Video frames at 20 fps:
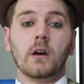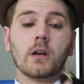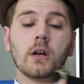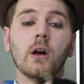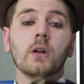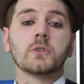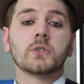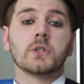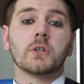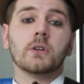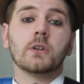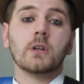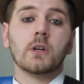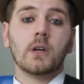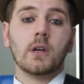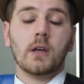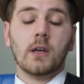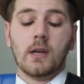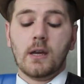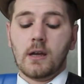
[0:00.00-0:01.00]
culture,
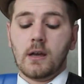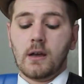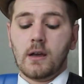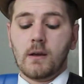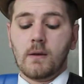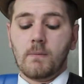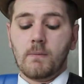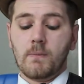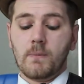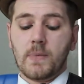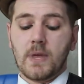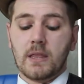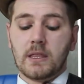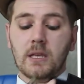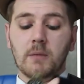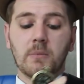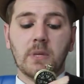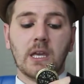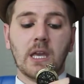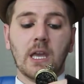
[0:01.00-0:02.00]
that
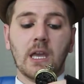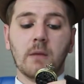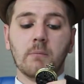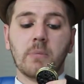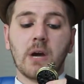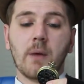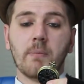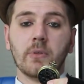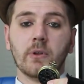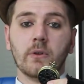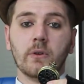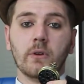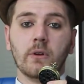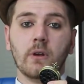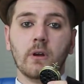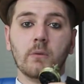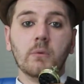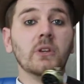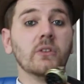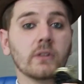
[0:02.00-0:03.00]
they became
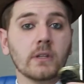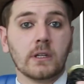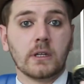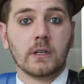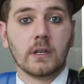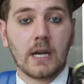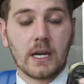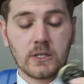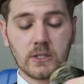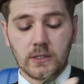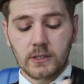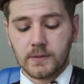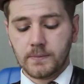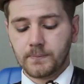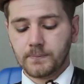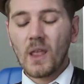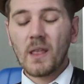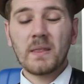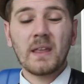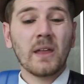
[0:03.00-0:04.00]
popular recently, actually.
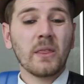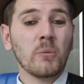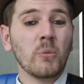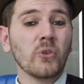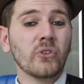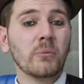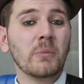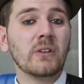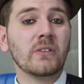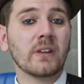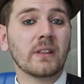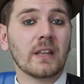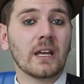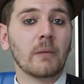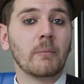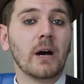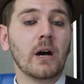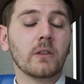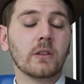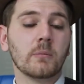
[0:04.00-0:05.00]
Now, the most amazing thing
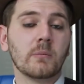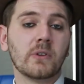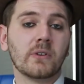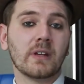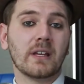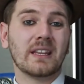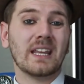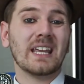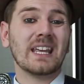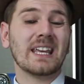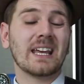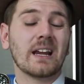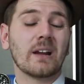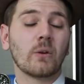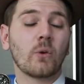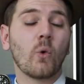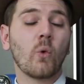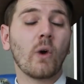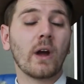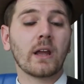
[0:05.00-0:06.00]
about them is that they can
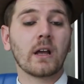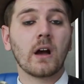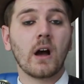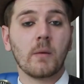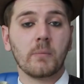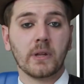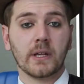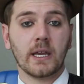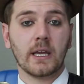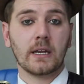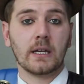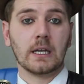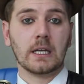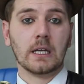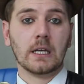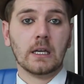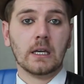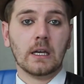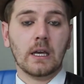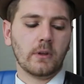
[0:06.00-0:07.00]
get quite complicated.
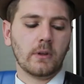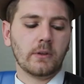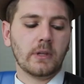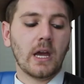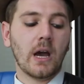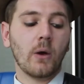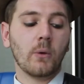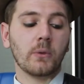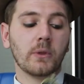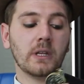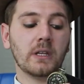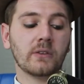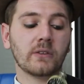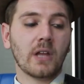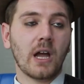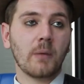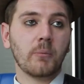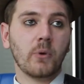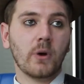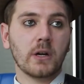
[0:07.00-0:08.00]
Now, the
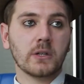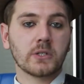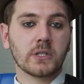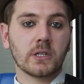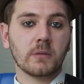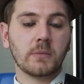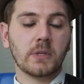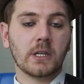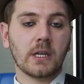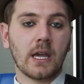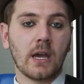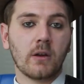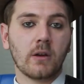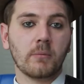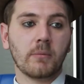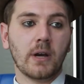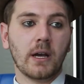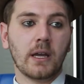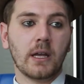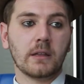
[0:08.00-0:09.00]
stopwatch can be counted
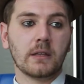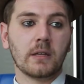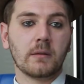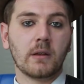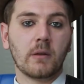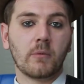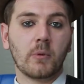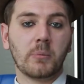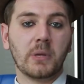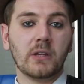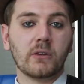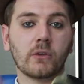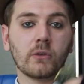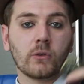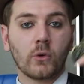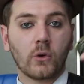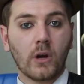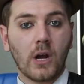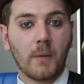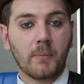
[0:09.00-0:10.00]
by the number of pieces
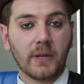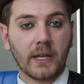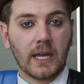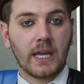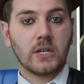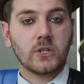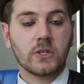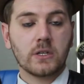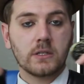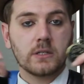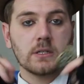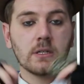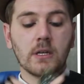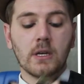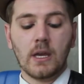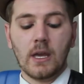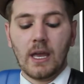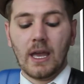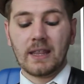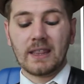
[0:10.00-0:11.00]
or complications,
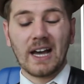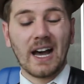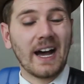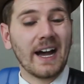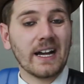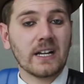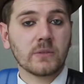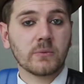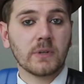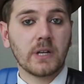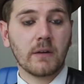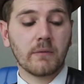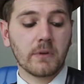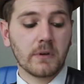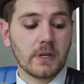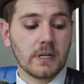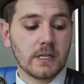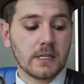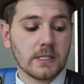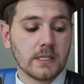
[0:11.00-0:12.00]
and the highest one ever
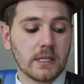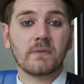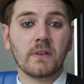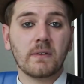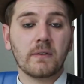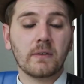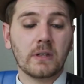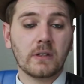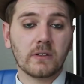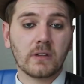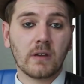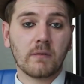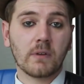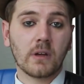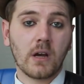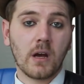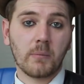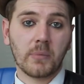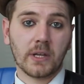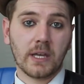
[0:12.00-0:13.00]
is 57
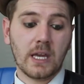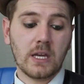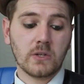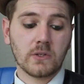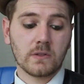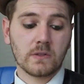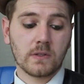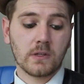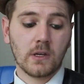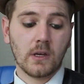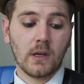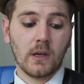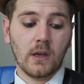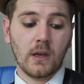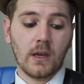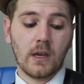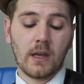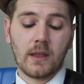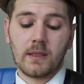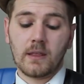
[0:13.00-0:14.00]
complications,
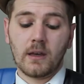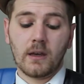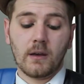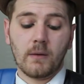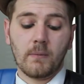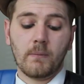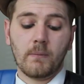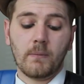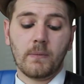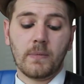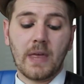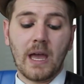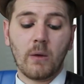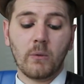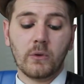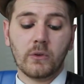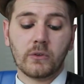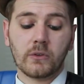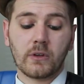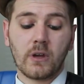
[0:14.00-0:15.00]
and that
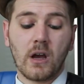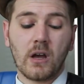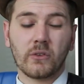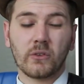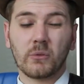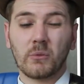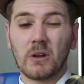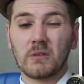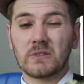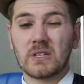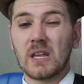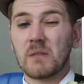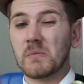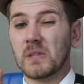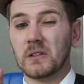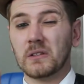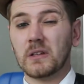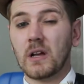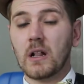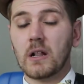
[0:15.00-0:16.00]
was cost around
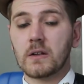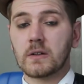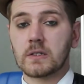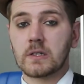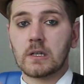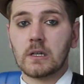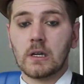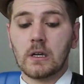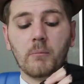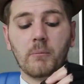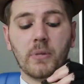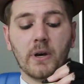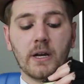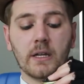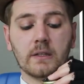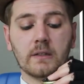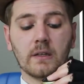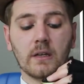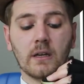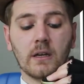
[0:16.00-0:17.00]
$10 million.
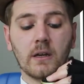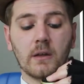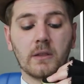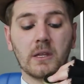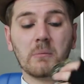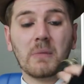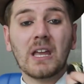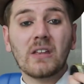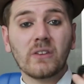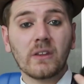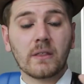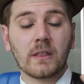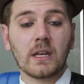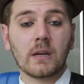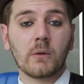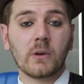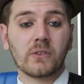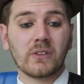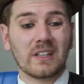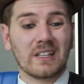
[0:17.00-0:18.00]
But the amazing thing
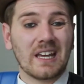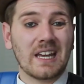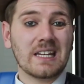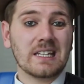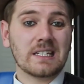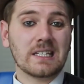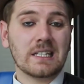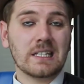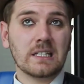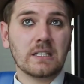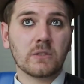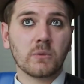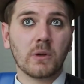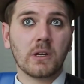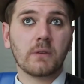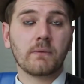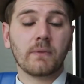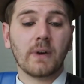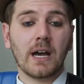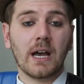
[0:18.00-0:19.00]
was in
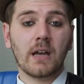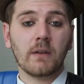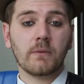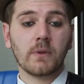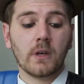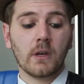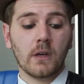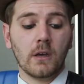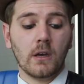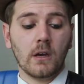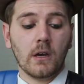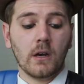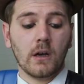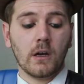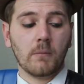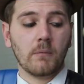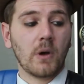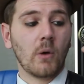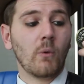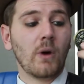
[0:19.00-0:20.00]
1925,
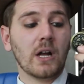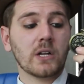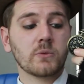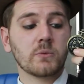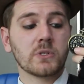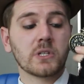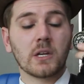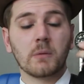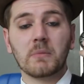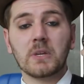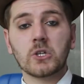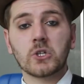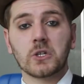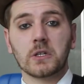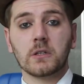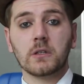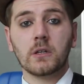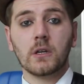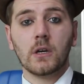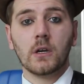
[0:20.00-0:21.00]
a watch was
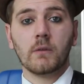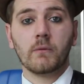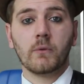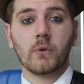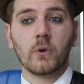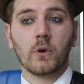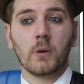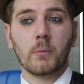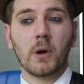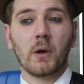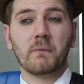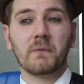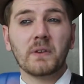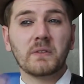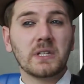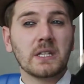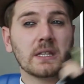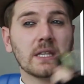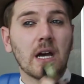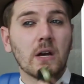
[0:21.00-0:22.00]
commissioned for about
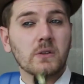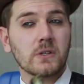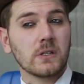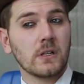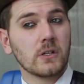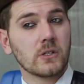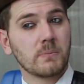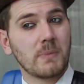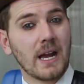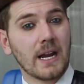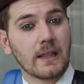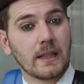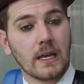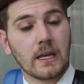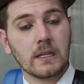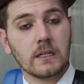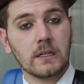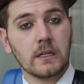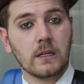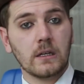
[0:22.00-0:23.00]
$15,000 back
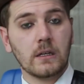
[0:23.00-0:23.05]
then,